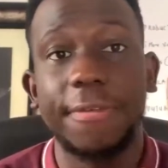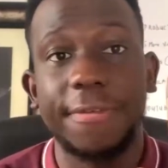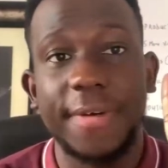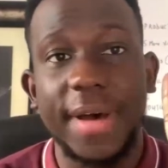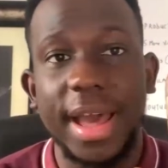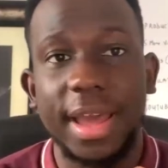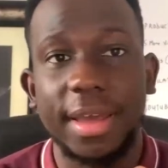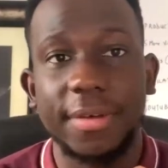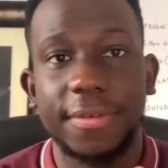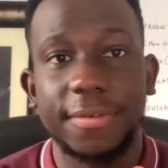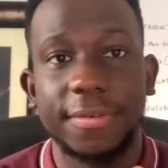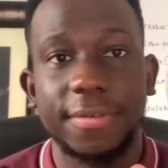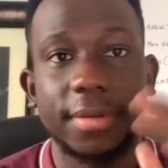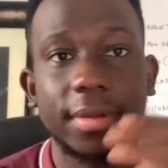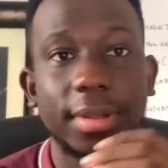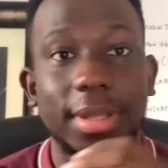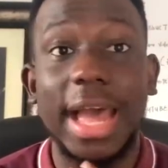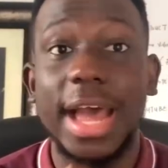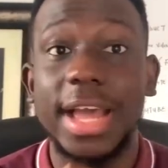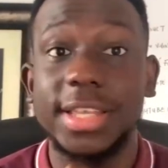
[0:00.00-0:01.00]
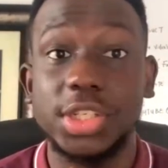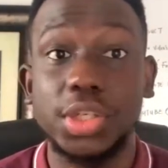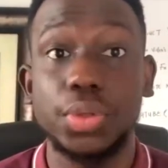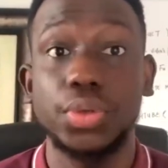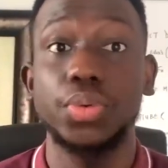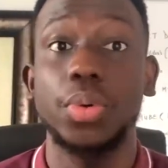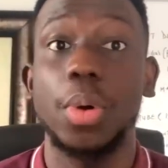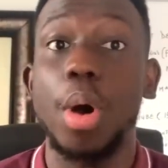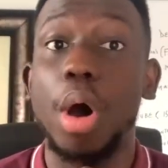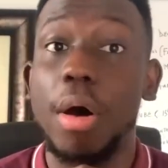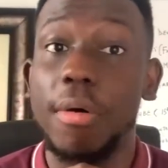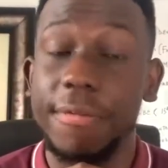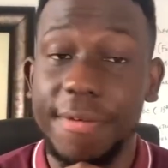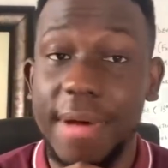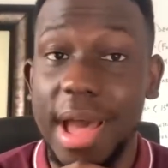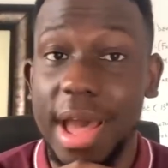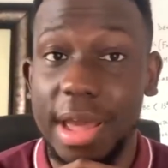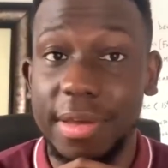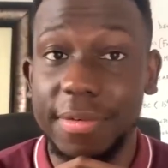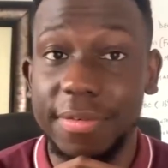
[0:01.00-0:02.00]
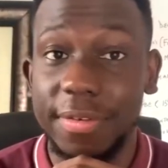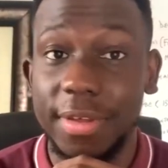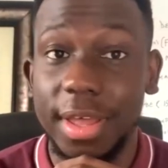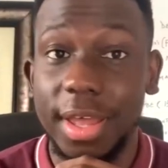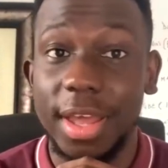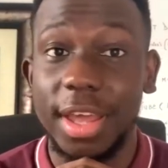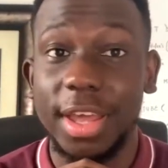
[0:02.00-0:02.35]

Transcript: five. Guys, you do all five.